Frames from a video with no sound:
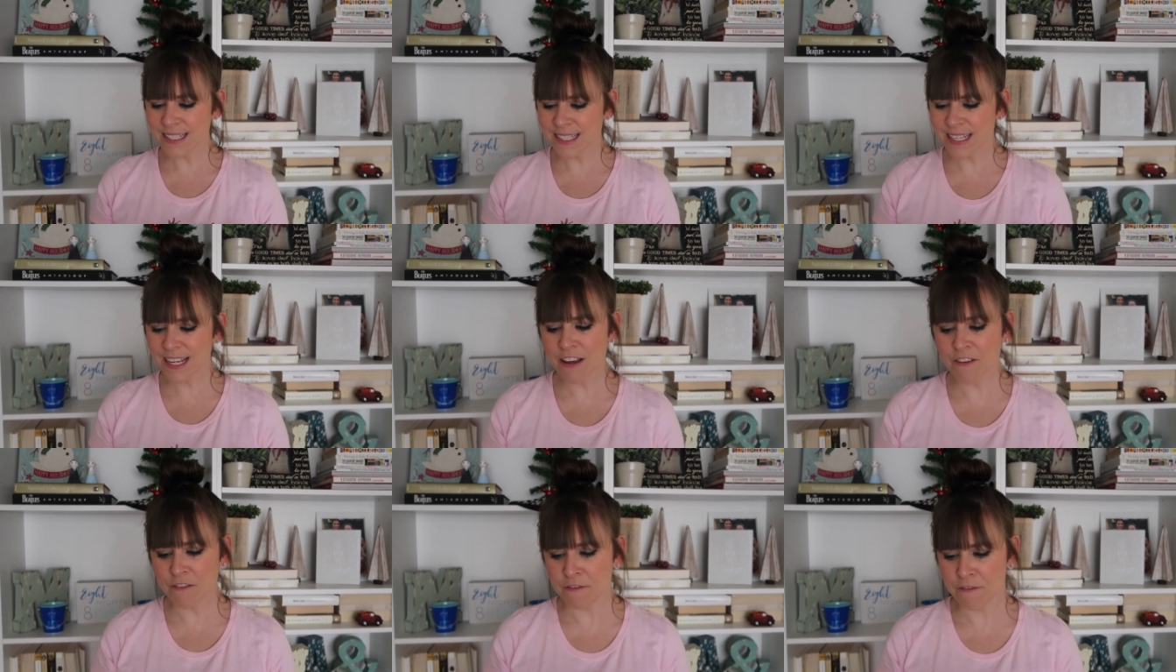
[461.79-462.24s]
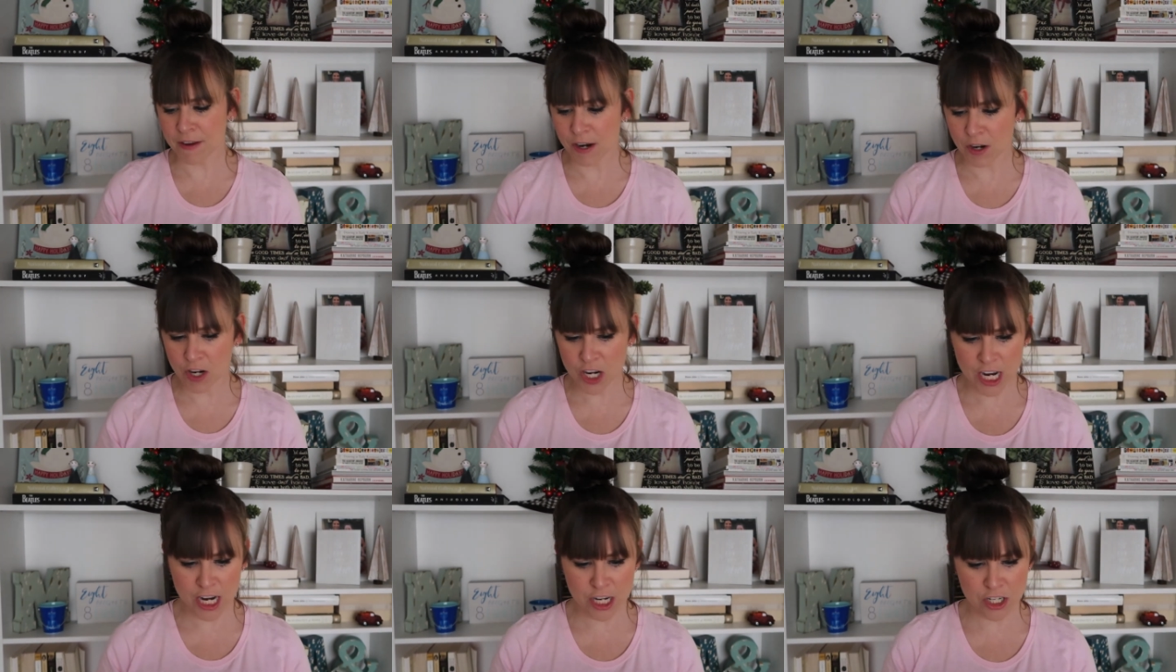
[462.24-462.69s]
it's like a
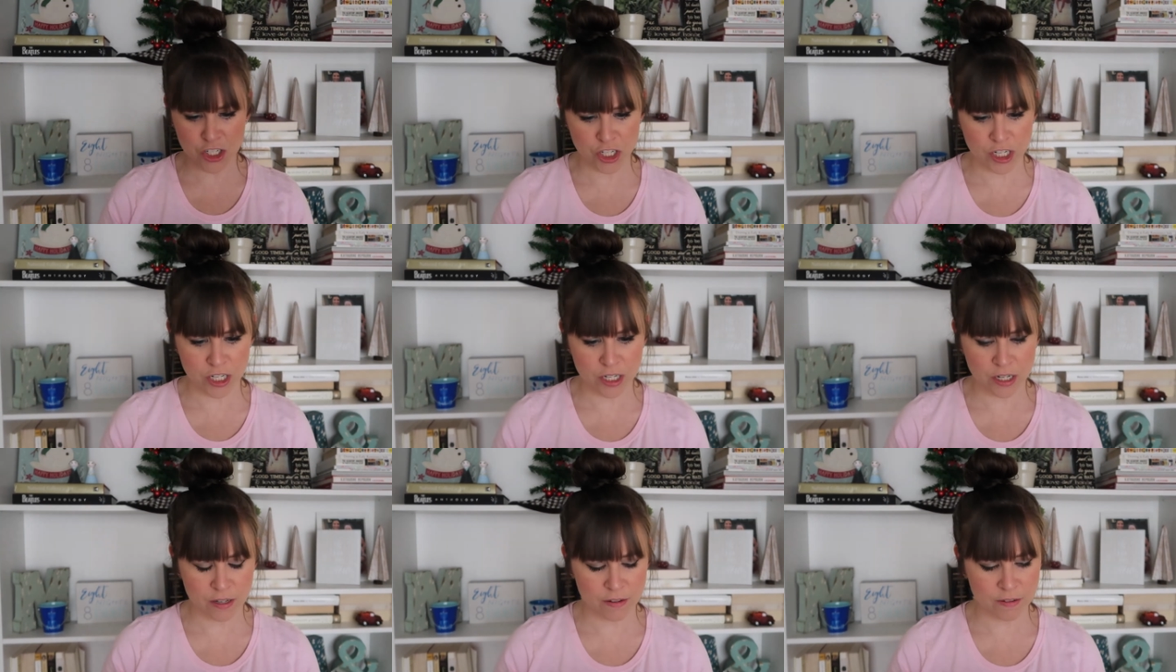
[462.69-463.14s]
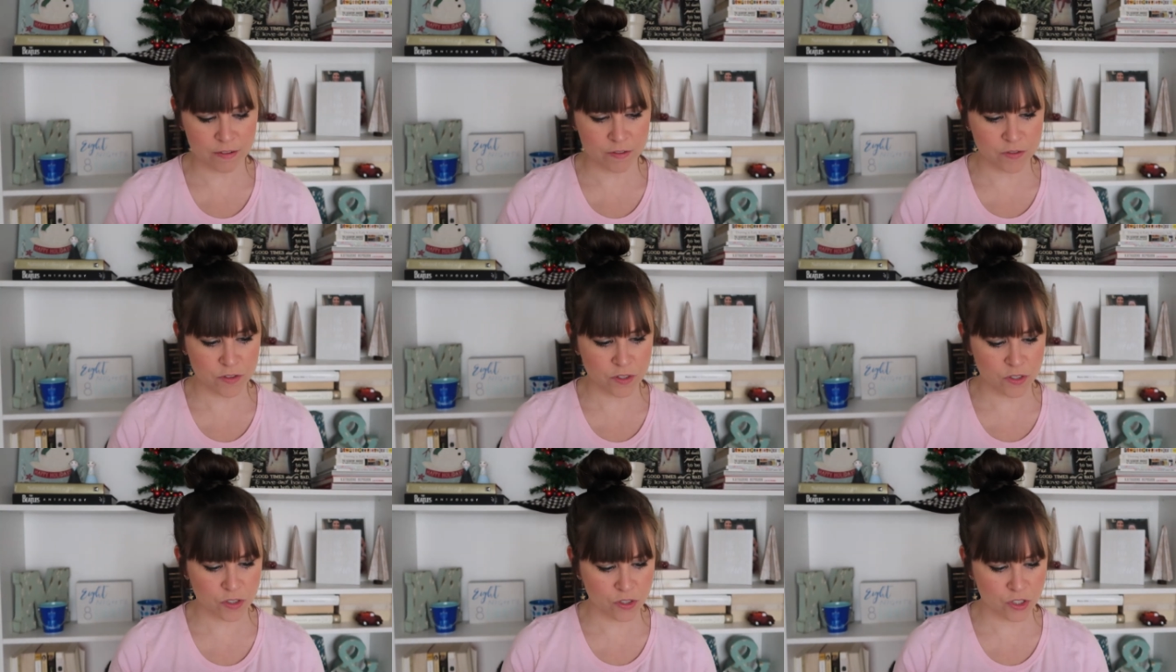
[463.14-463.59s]
variation of
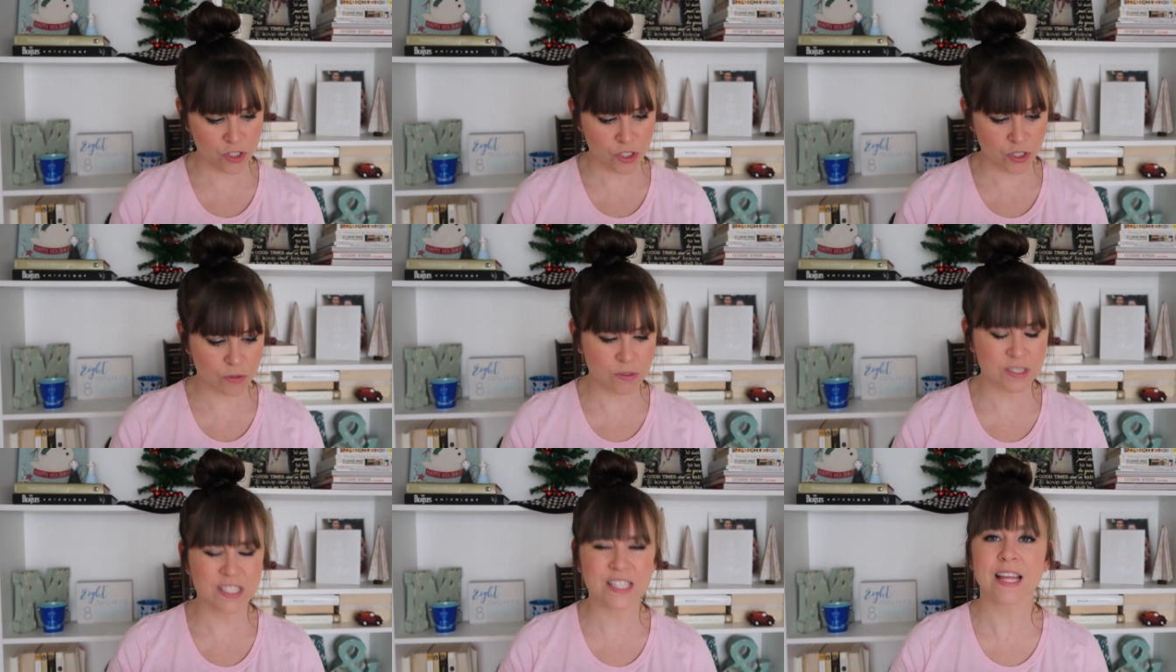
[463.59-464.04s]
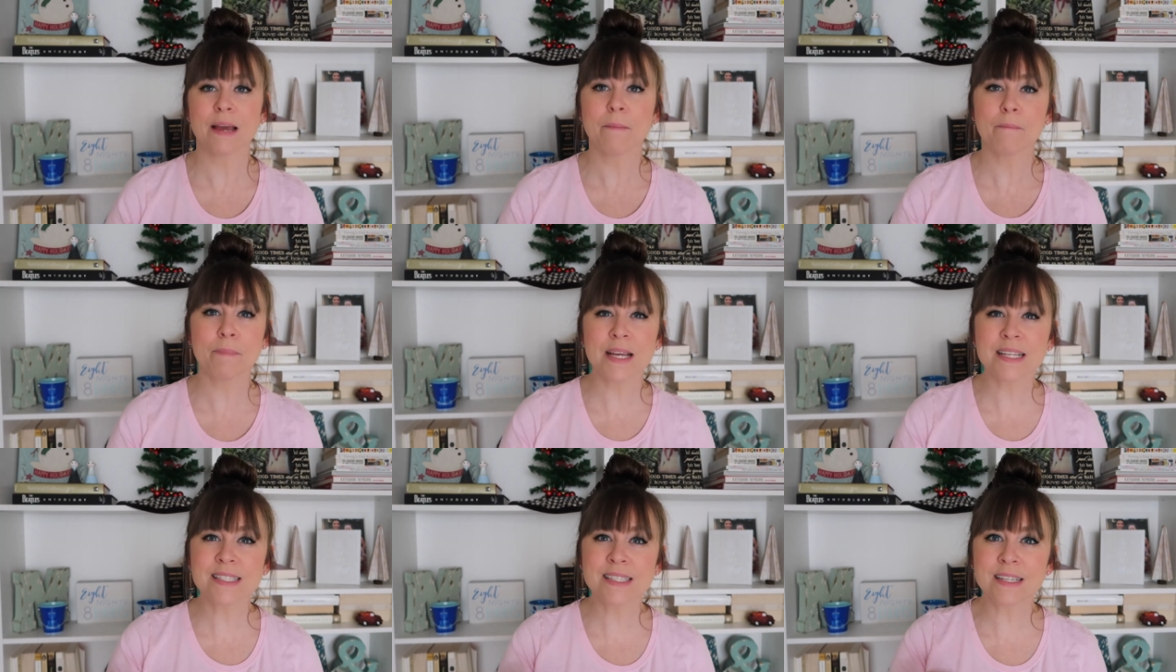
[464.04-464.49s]
Chutes and
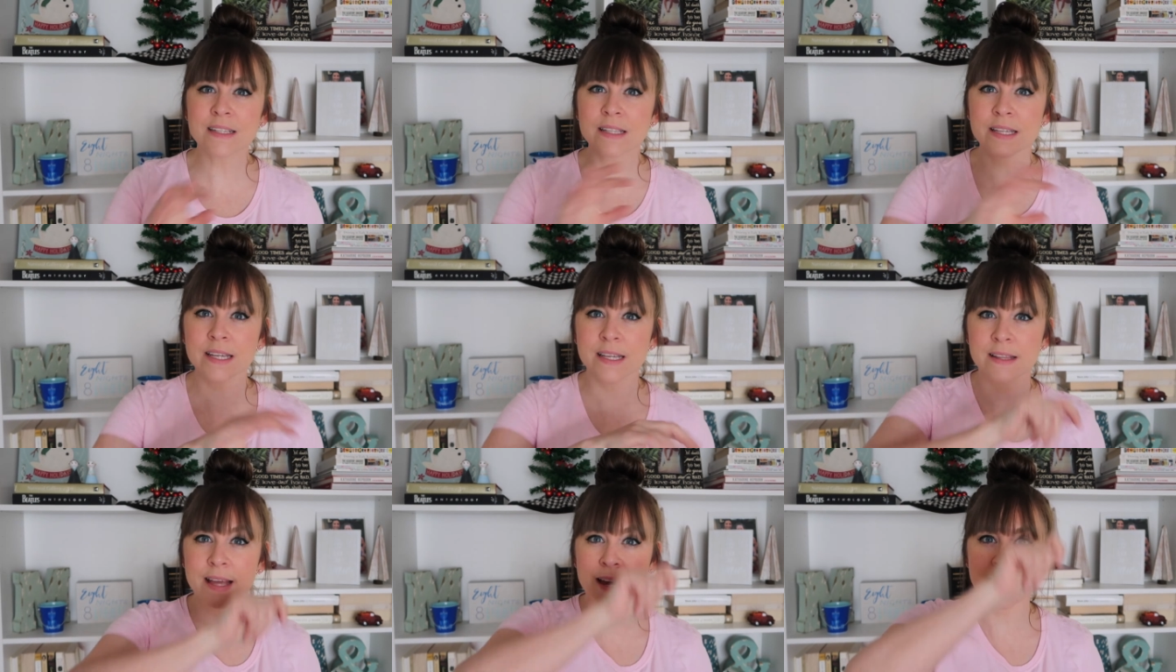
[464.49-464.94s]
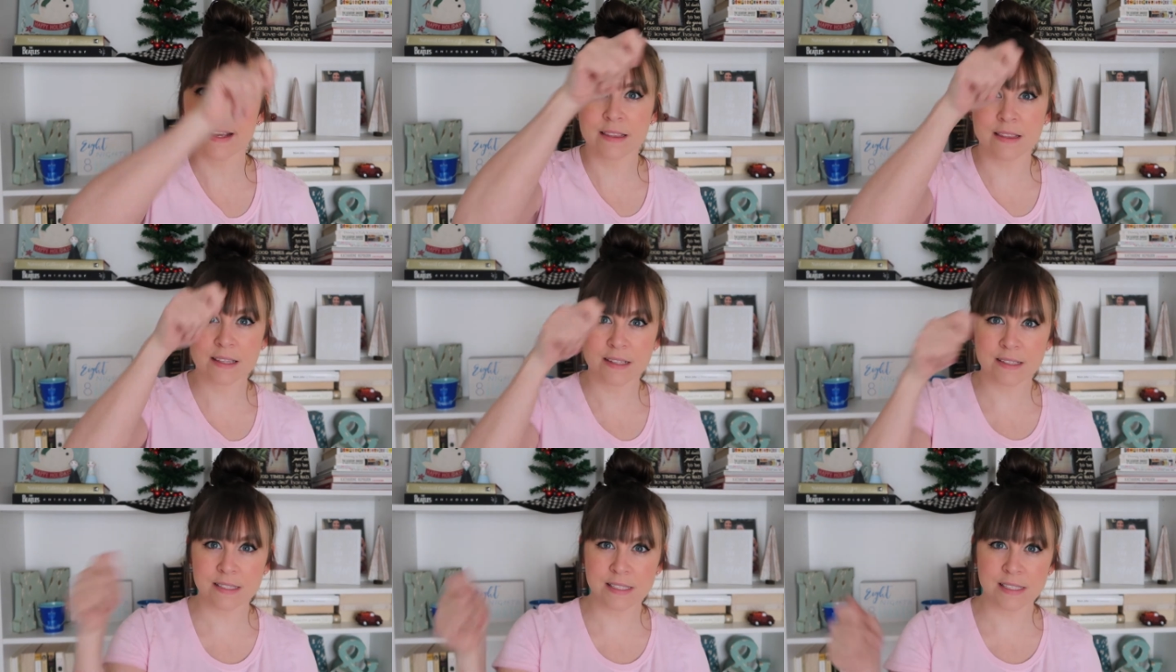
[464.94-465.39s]
basically
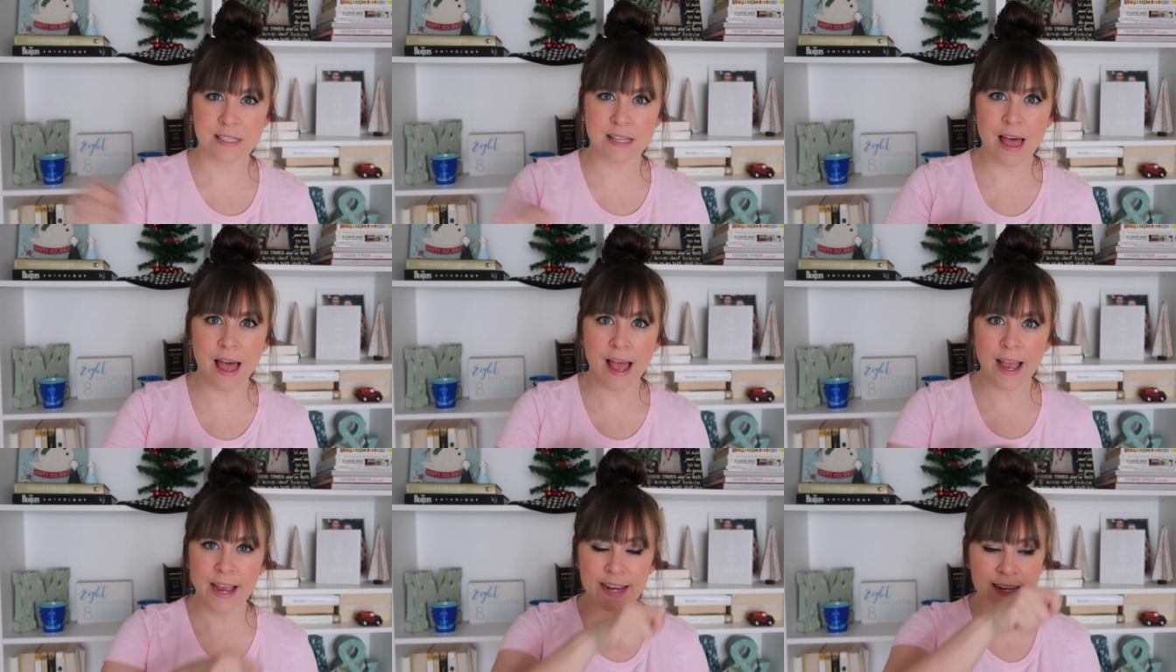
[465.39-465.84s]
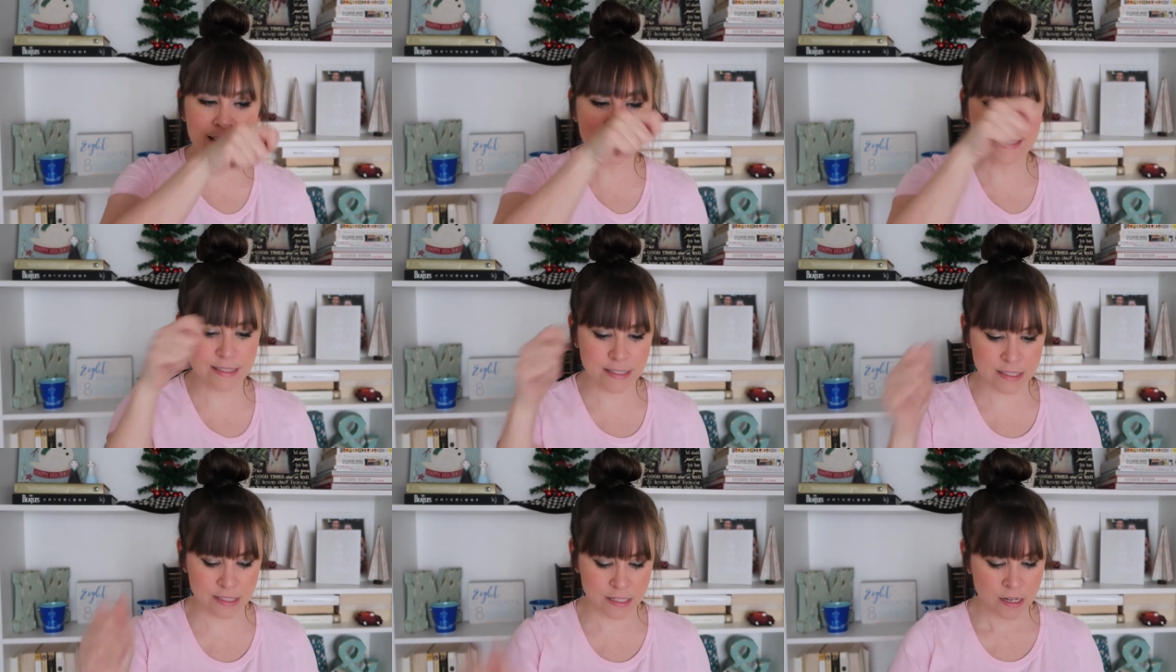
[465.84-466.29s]
like the
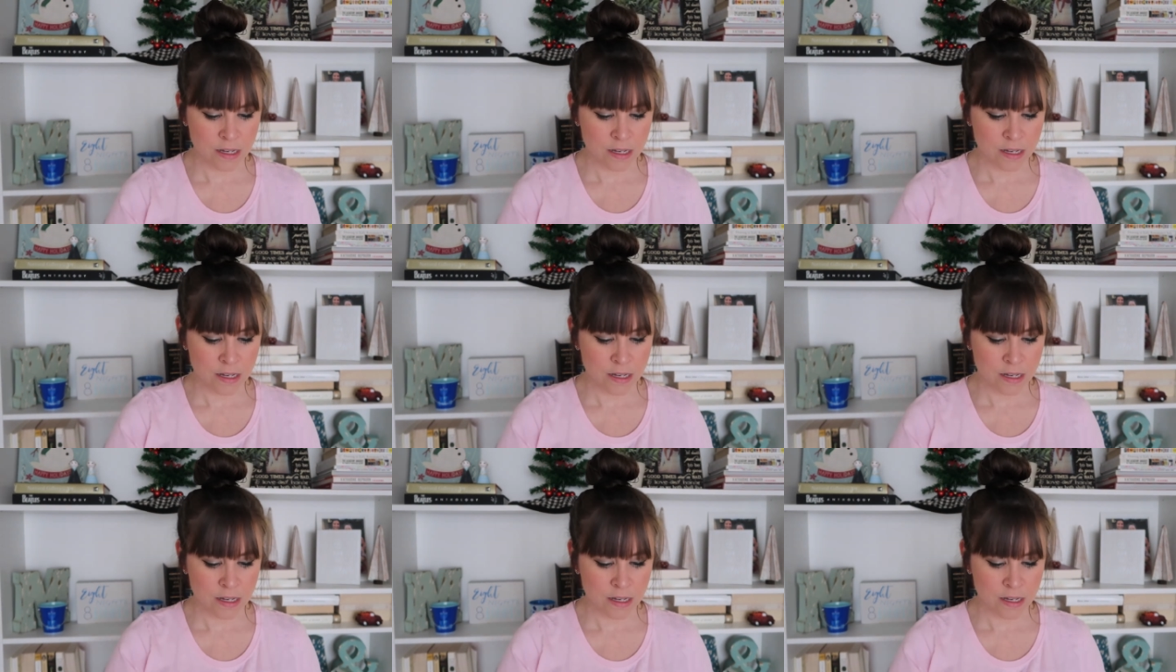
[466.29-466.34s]
slides